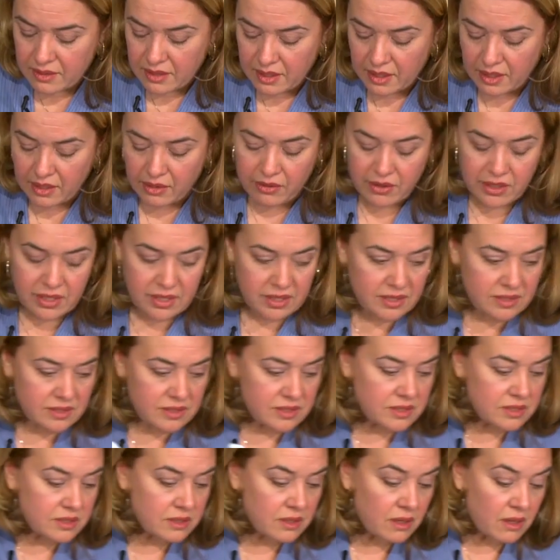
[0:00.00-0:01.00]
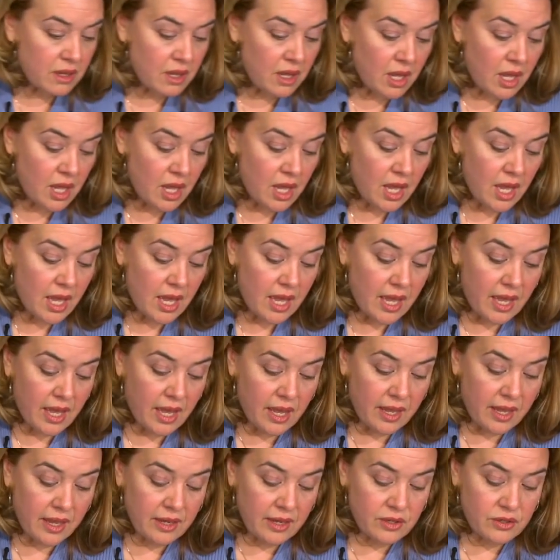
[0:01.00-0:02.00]
Here it is.
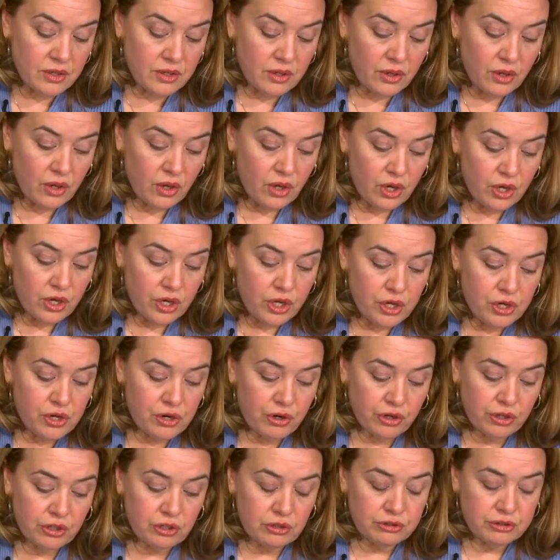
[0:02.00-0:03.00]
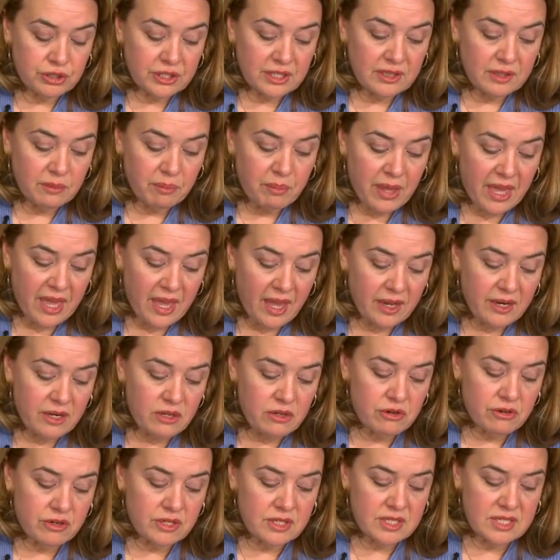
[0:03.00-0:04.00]
And you're going to look in the pan and
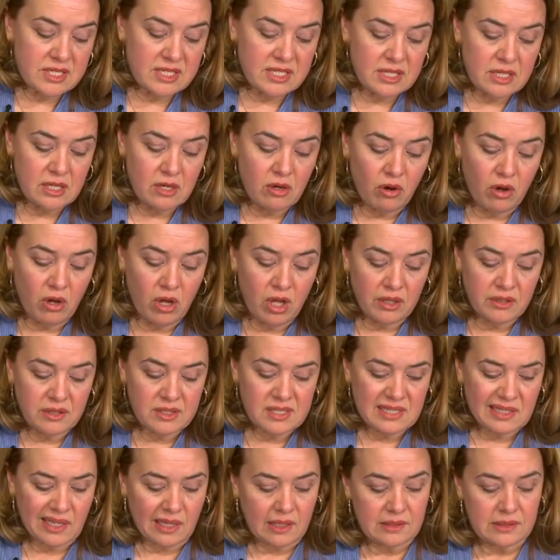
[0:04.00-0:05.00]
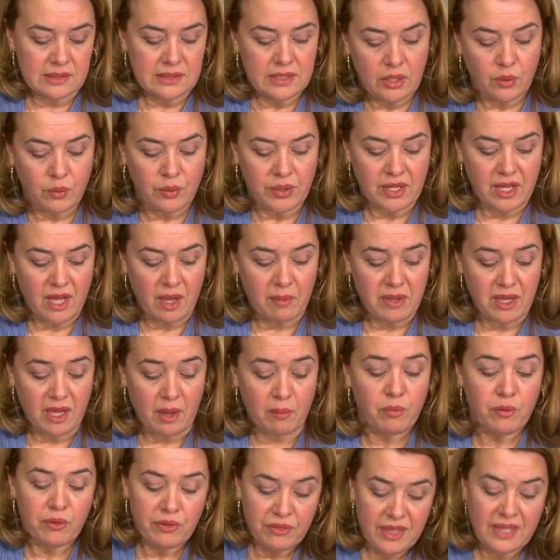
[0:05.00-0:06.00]
you're going to see all this like liquid coming
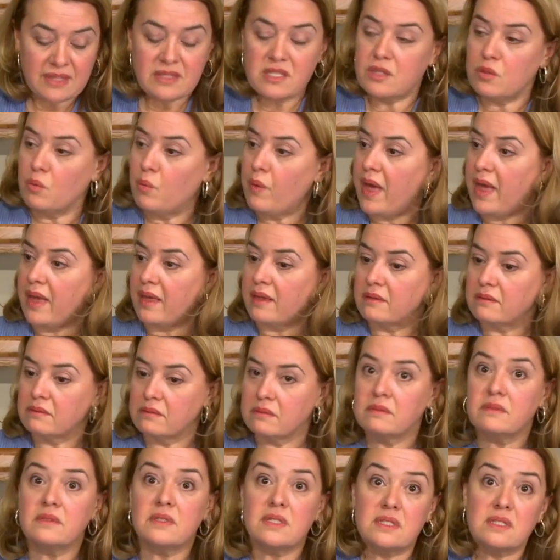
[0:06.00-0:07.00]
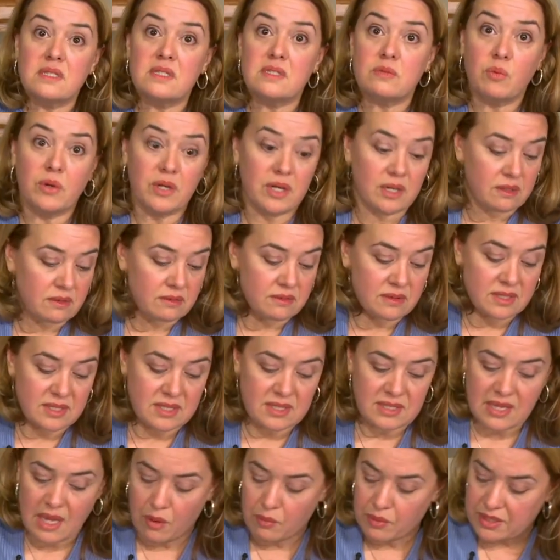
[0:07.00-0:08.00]
up. That's the way. This
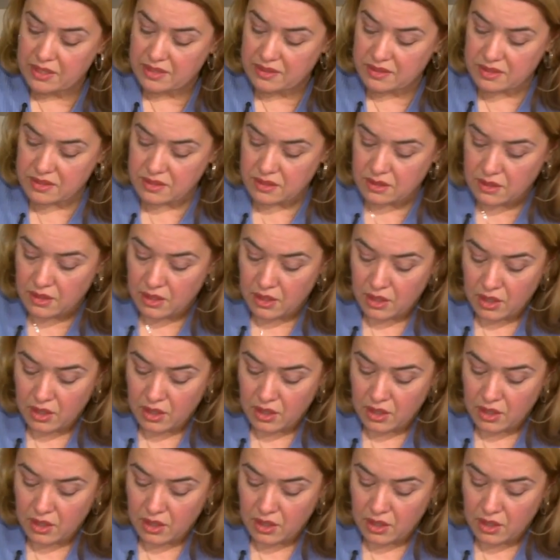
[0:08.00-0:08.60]
is how it is.